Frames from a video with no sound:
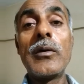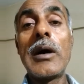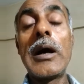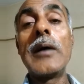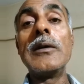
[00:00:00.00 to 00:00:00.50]

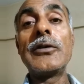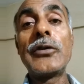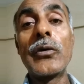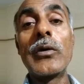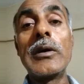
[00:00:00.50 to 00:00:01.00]
I'll
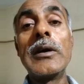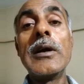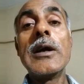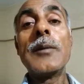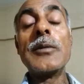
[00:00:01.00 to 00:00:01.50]
surely
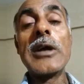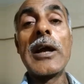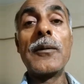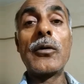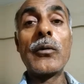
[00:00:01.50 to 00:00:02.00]
be
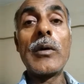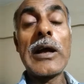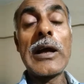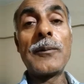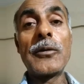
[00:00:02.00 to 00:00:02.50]
able to
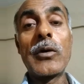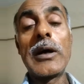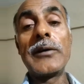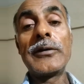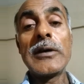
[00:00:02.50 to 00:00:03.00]
help you
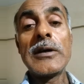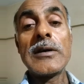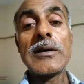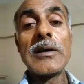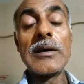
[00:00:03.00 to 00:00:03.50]
guys
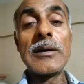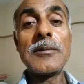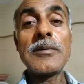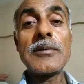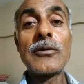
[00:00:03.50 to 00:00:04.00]

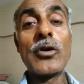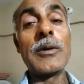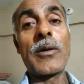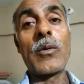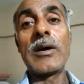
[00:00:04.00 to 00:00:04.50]
no
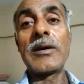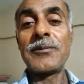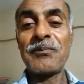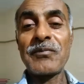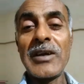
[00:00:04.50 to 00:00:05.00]
matter what.
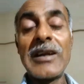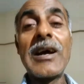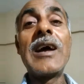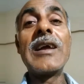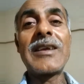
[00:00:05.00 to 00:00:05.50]
And
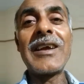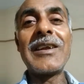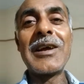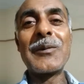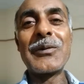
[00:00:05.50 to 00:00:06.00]
I can
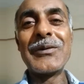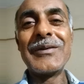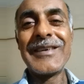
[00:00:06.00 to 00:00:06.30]
help you.